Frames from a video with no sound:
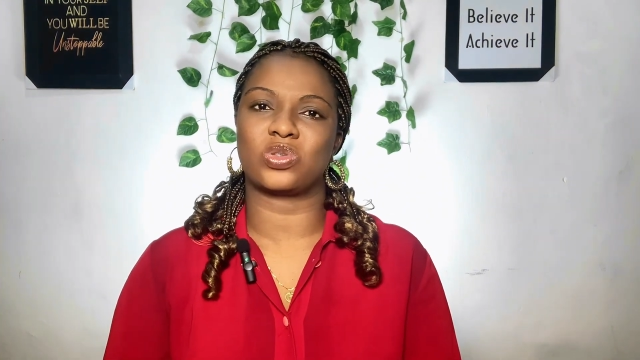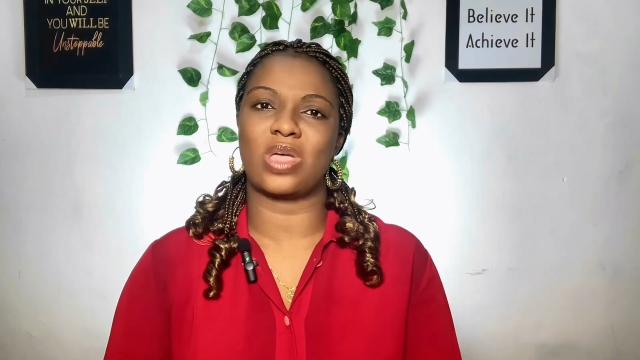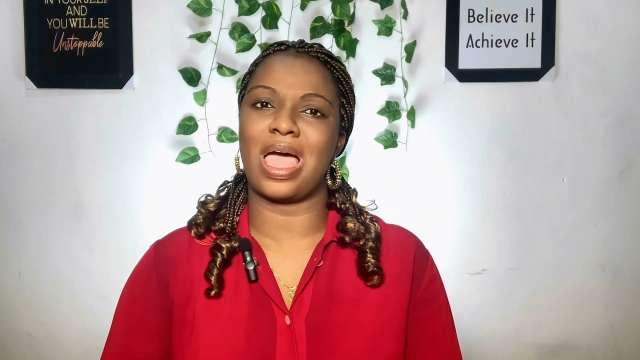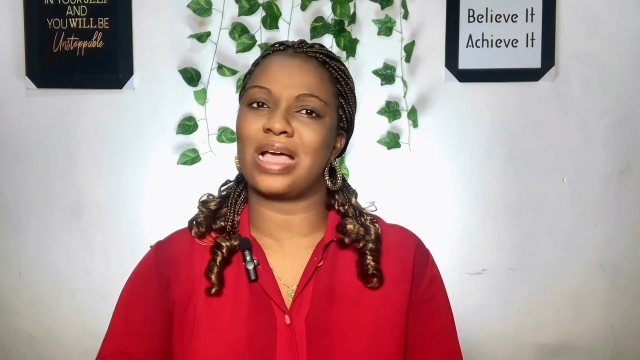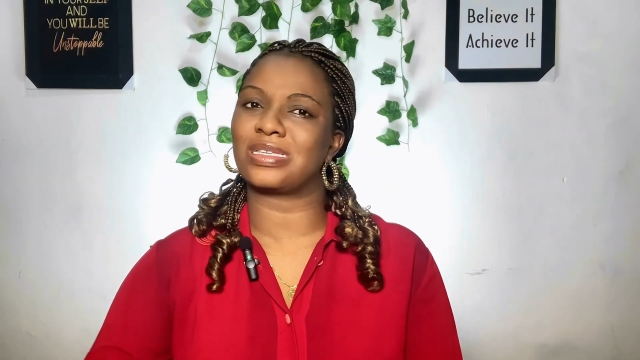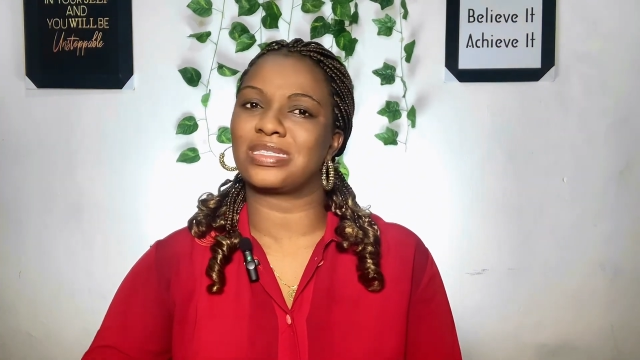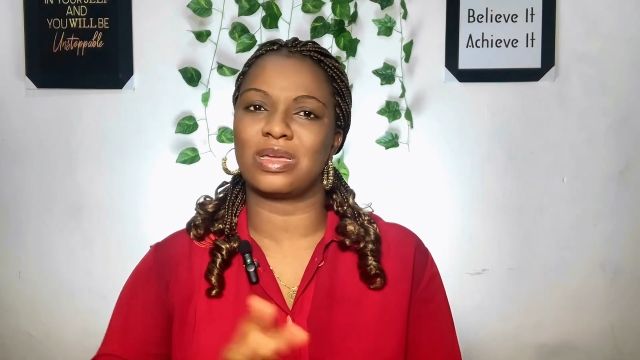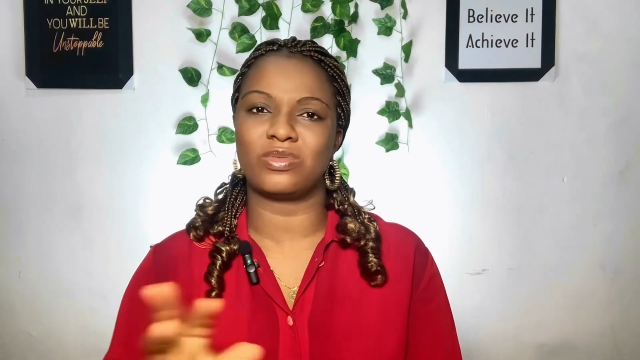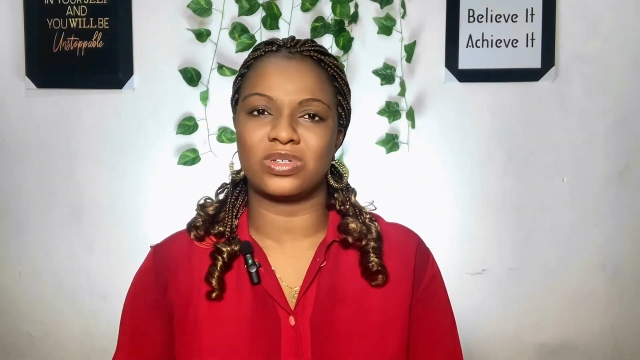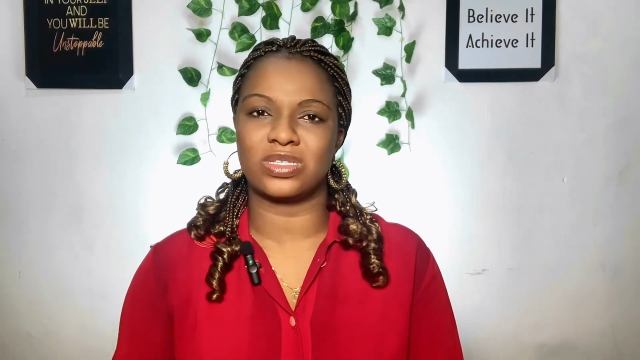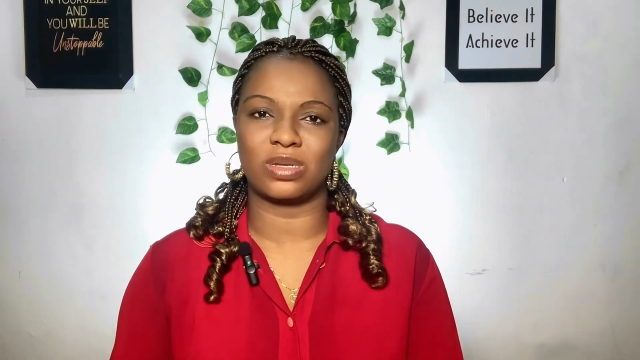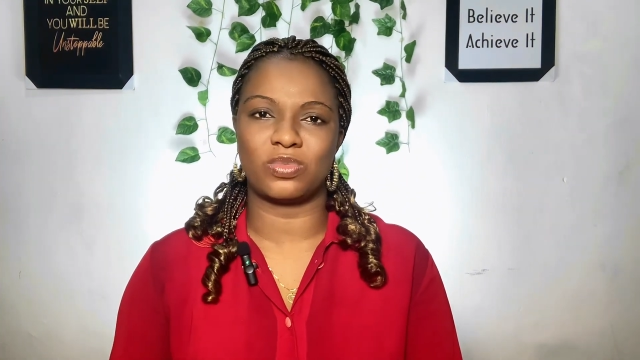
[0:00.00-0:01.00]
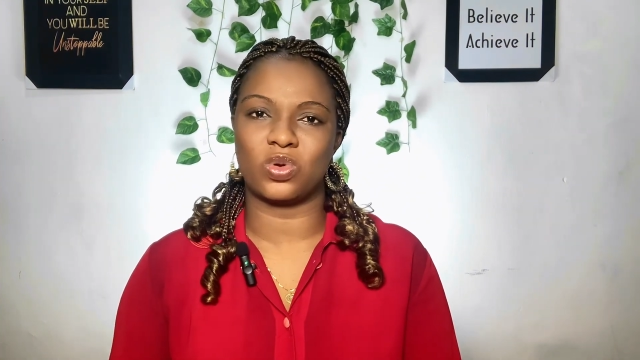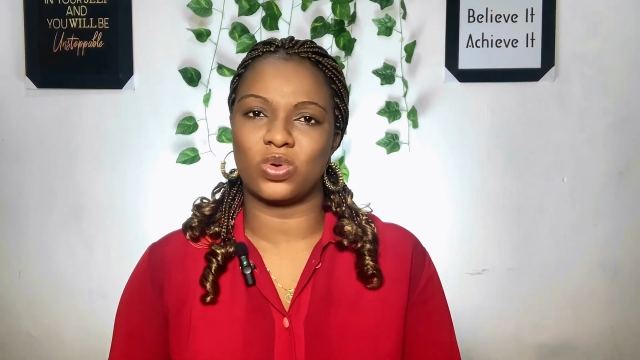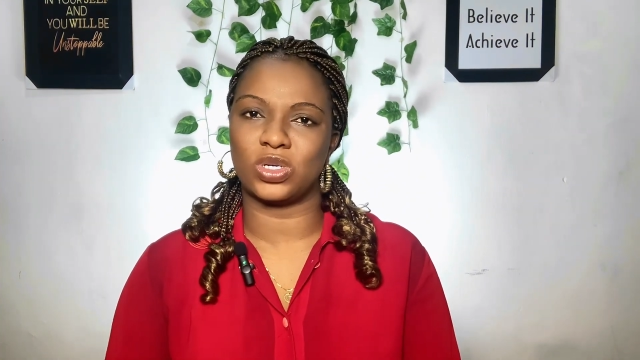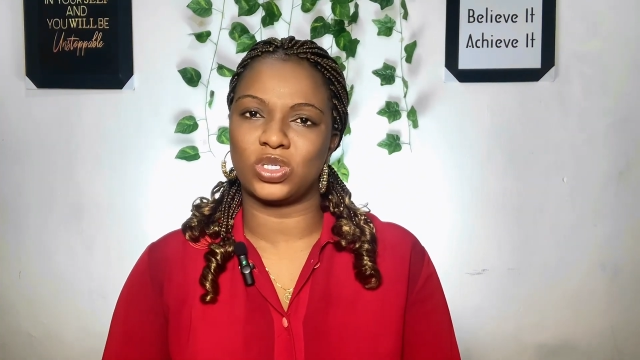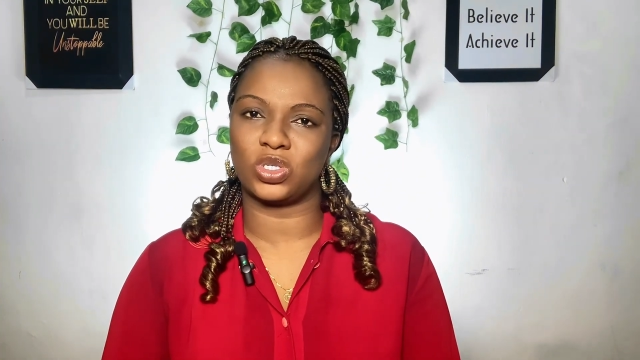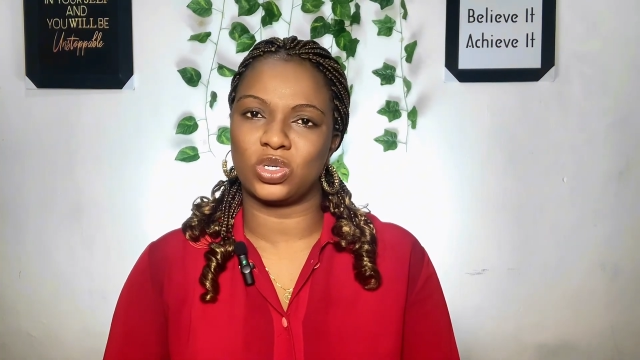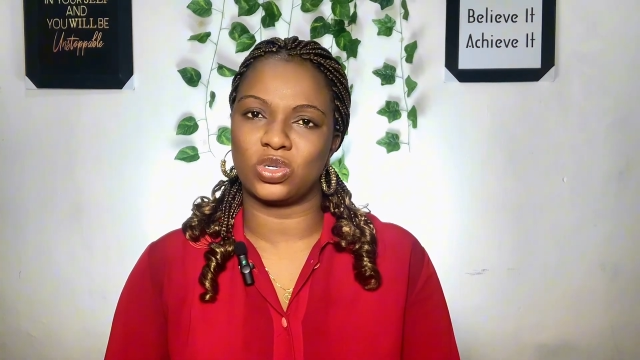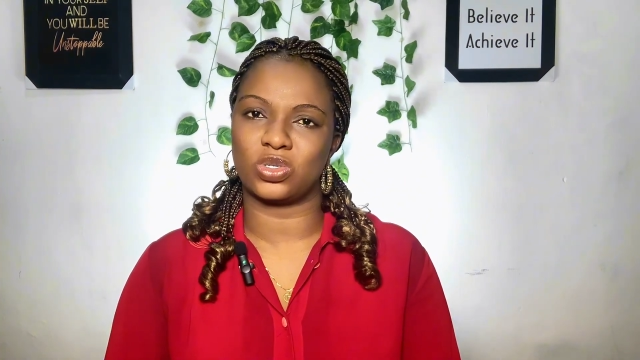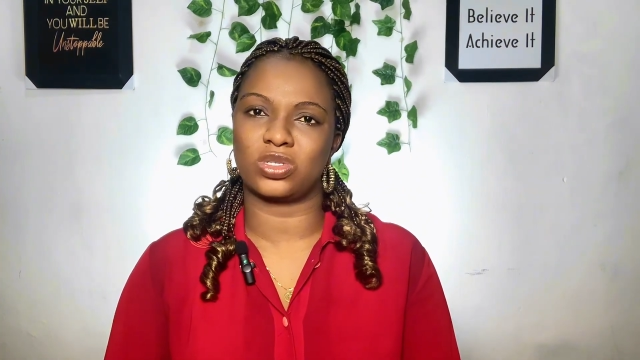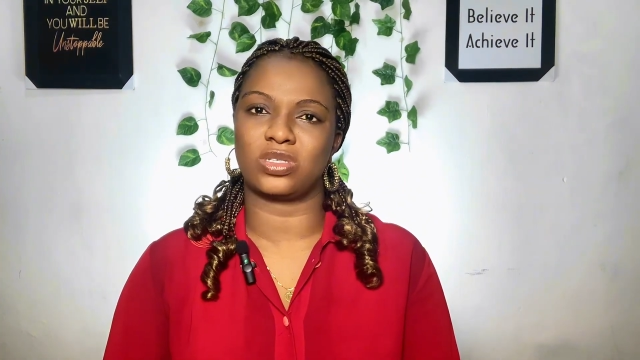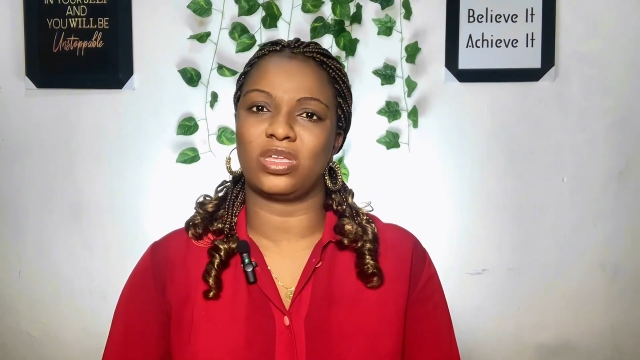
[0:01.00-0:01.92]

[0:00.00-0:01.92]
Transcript: ask them reasonable questions.